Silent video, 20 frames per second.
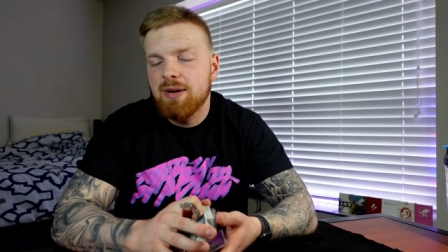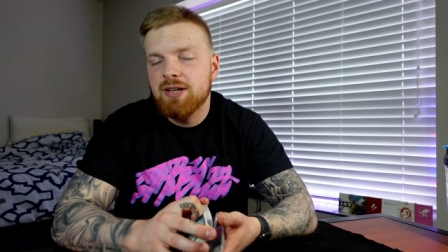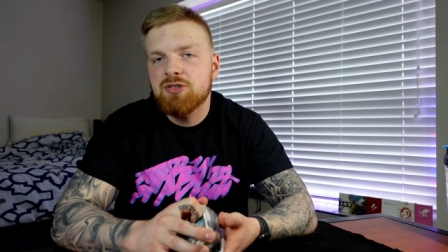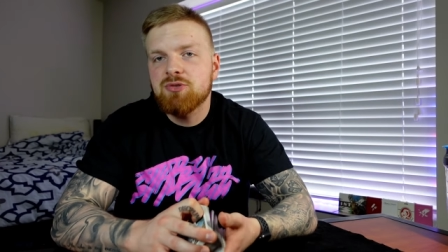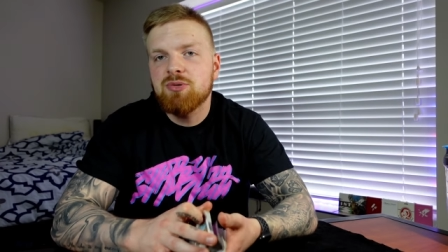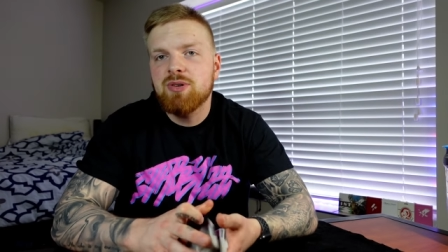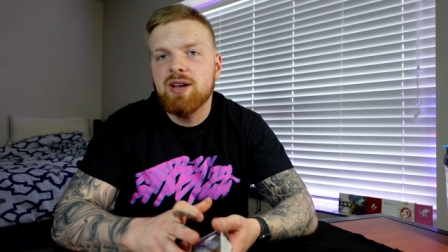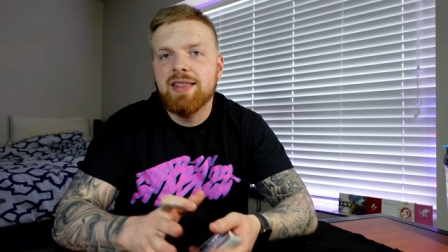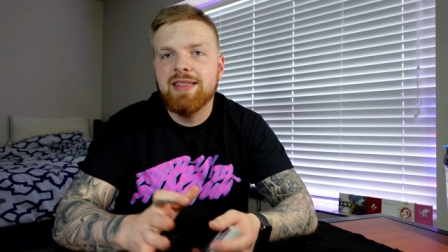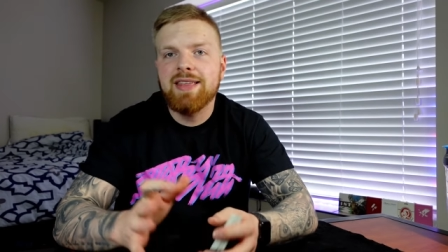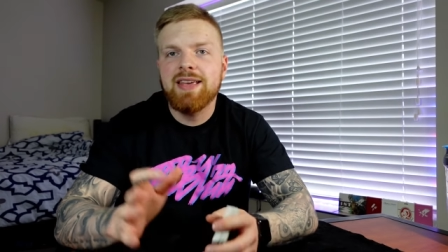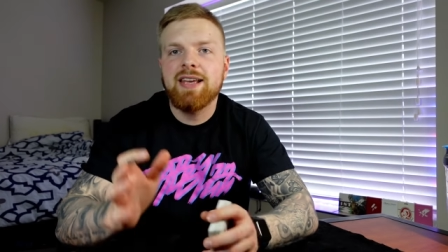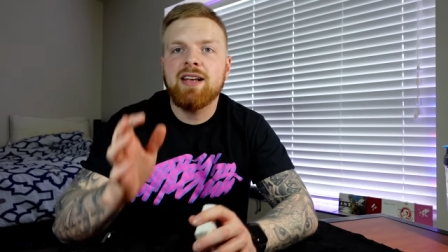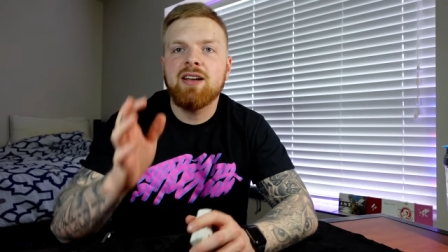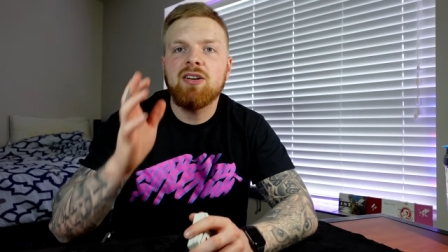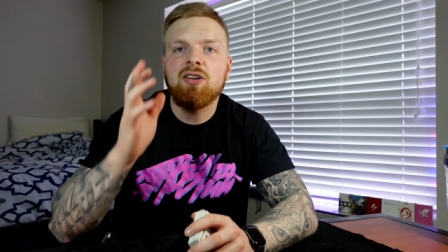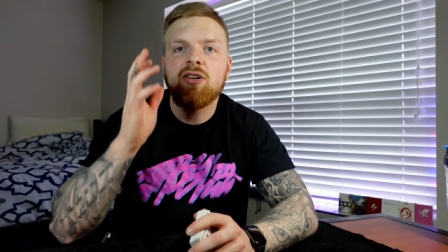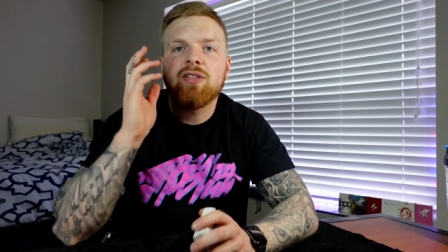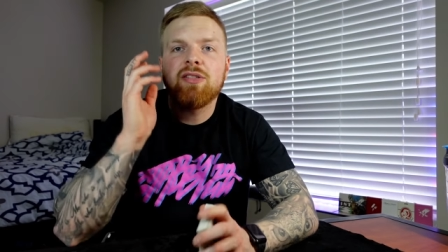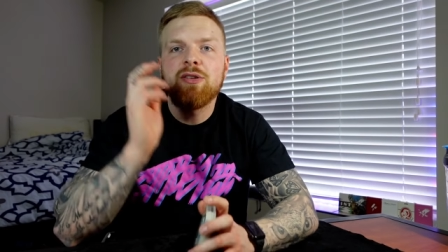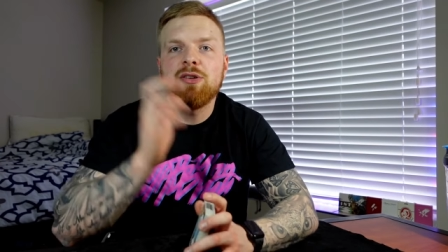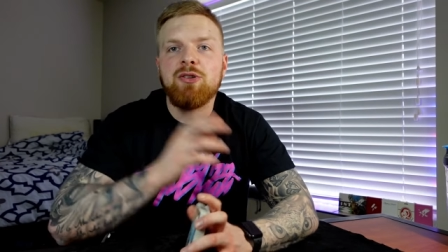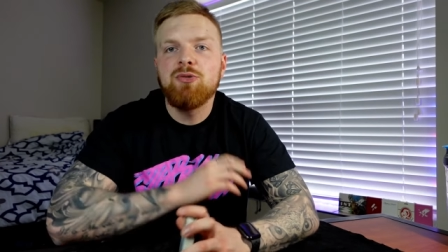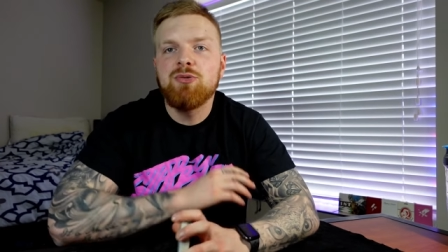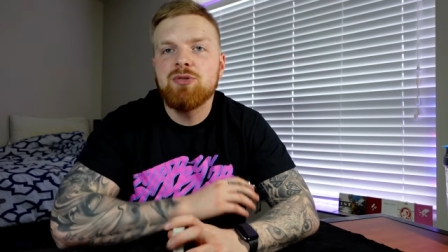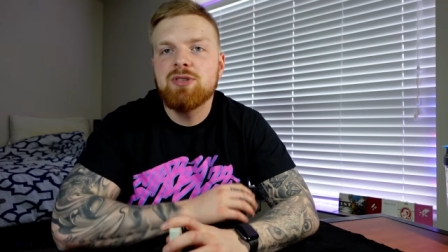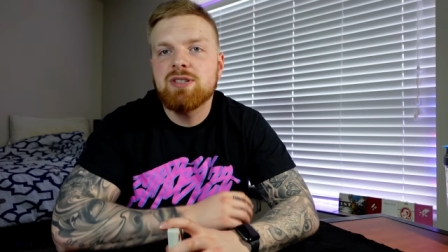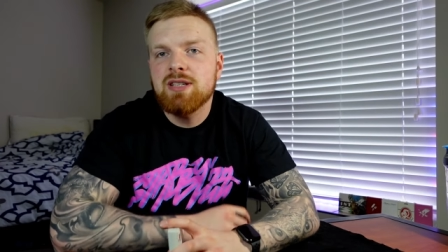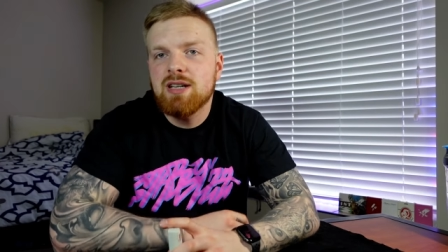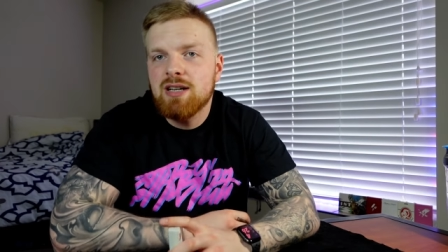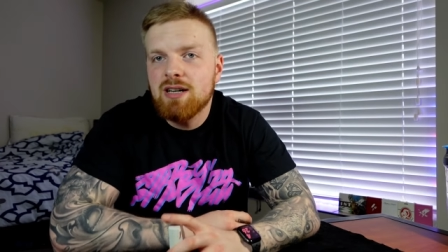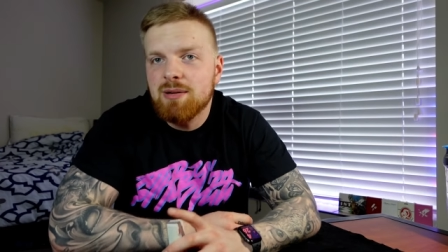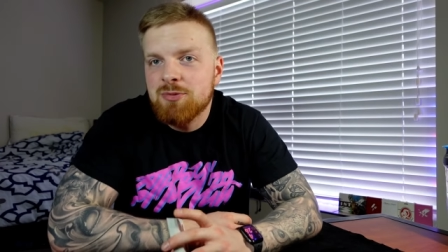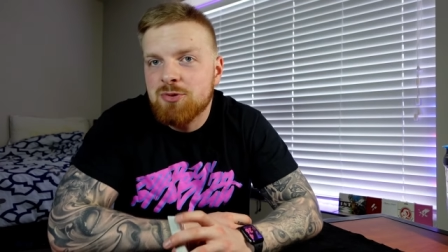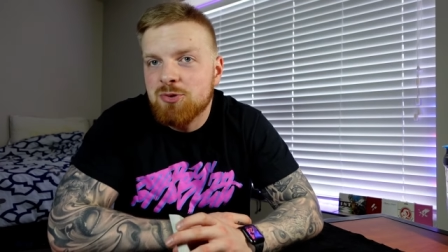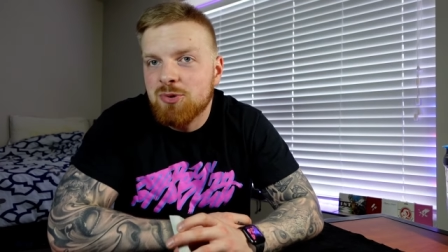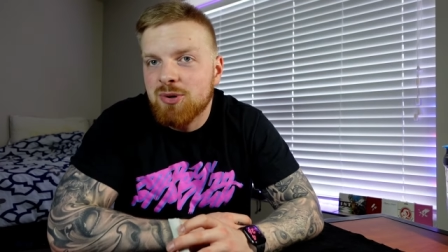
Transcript: I just want to thank all the new subs.